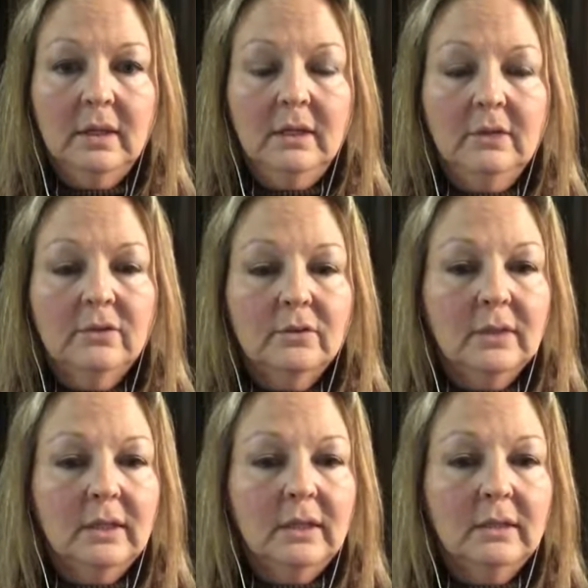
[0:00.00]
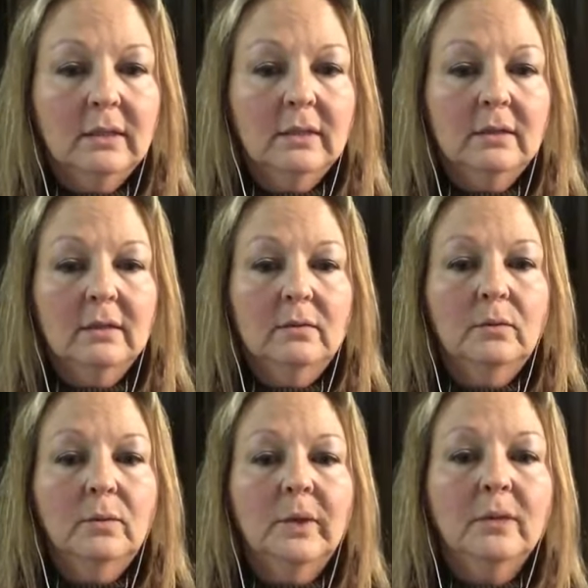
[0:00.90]
So again,
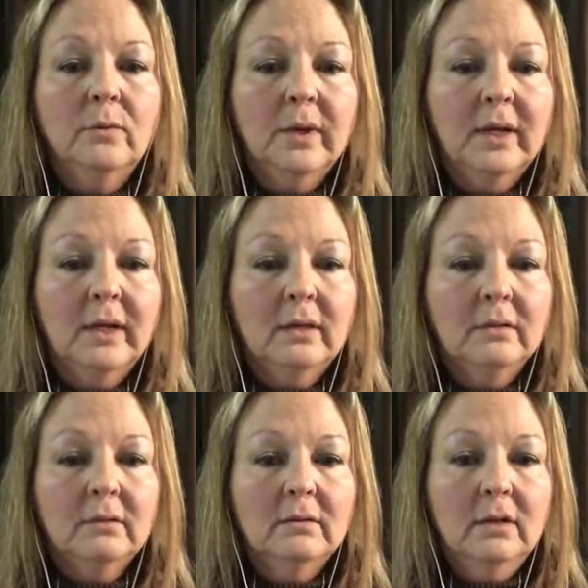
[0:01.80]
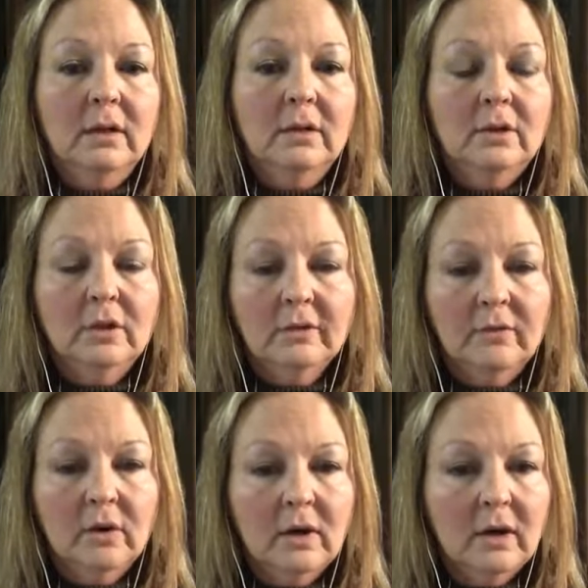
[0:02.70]
when we look for
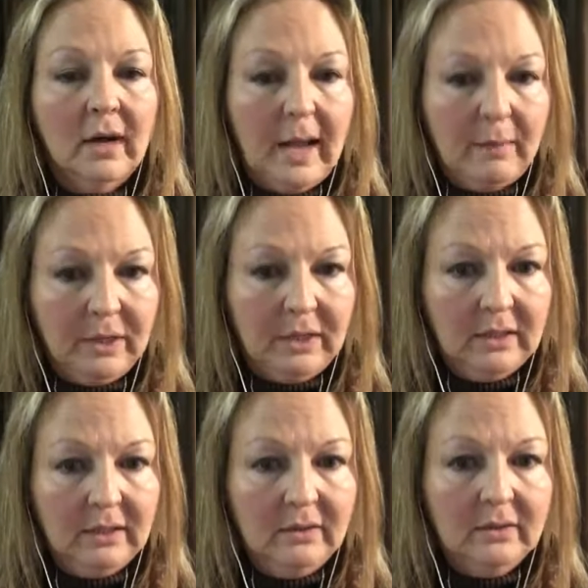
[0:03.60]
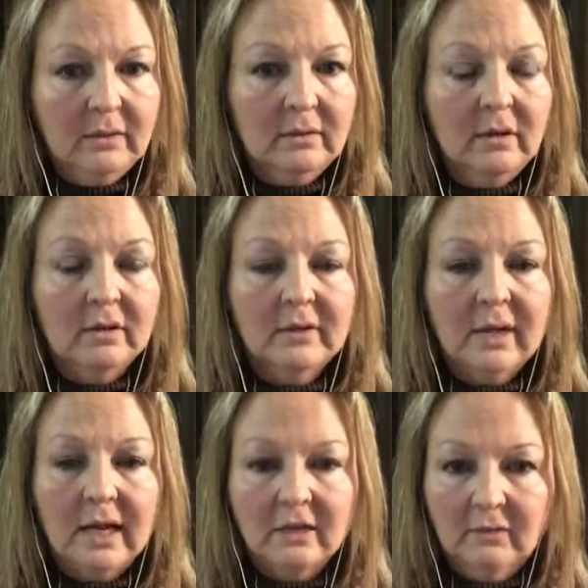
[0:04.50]
our happiness, our
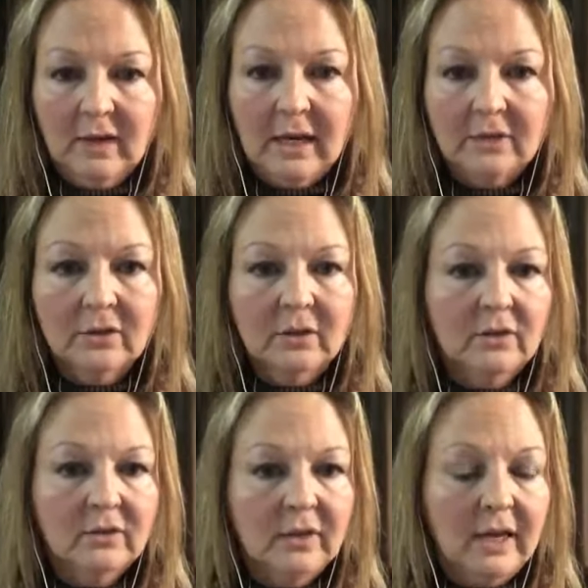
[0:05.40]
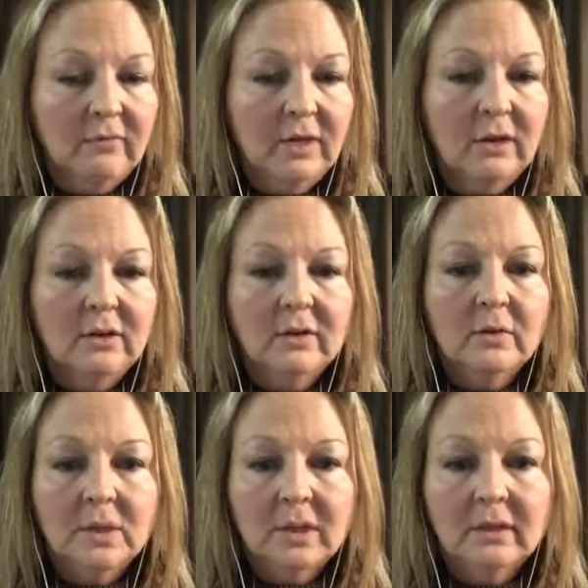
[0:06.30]
satisfaction, our safety, our
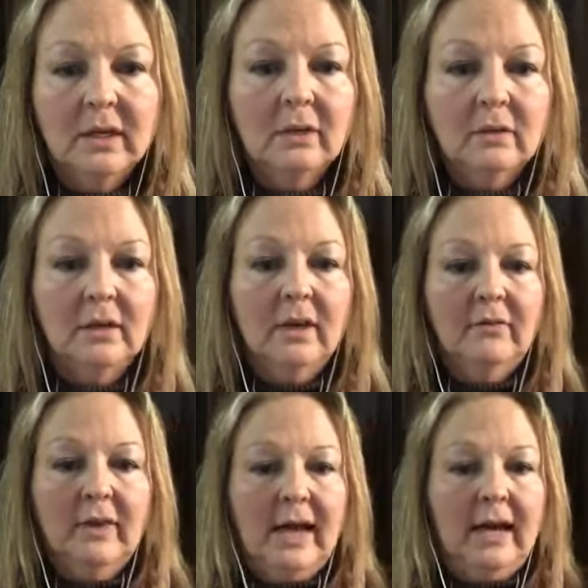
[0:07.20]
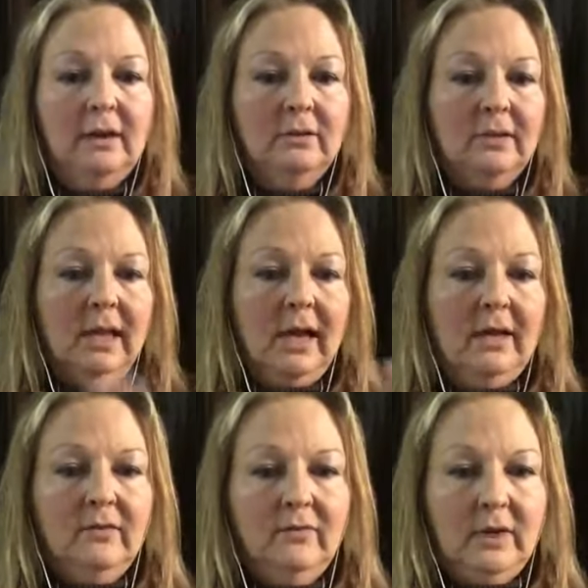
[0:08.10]
stability, our love outside
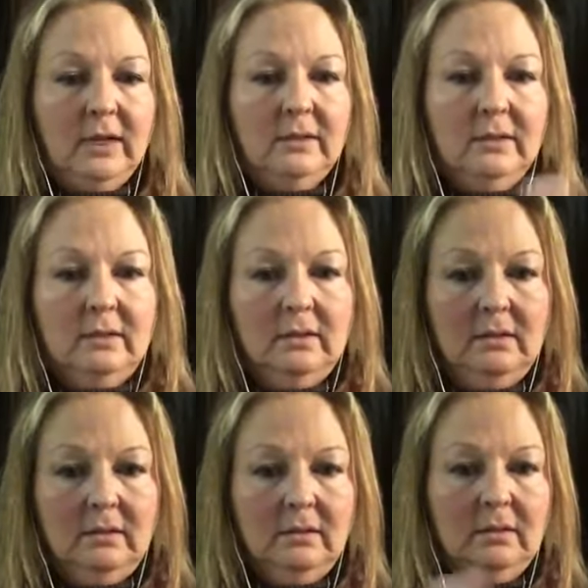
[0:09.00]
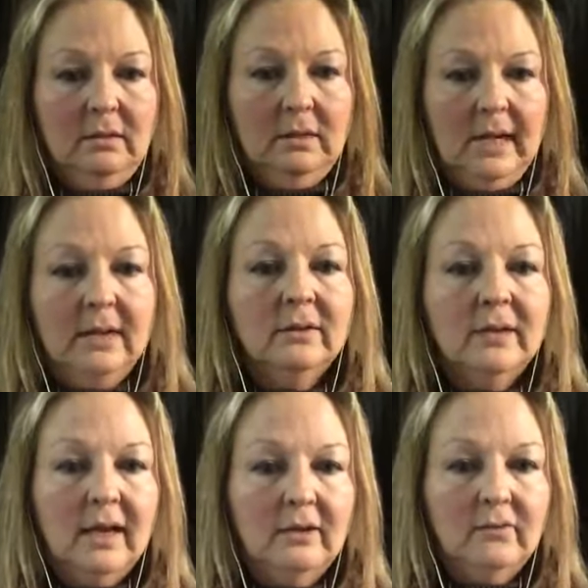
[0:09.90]
of us, outside
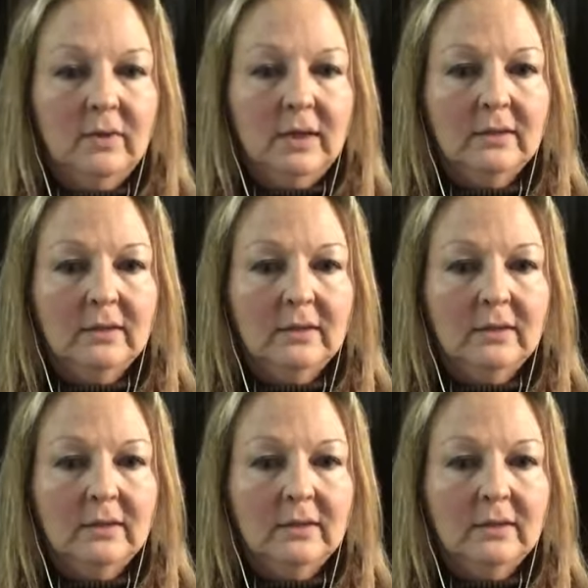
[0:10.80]
of us,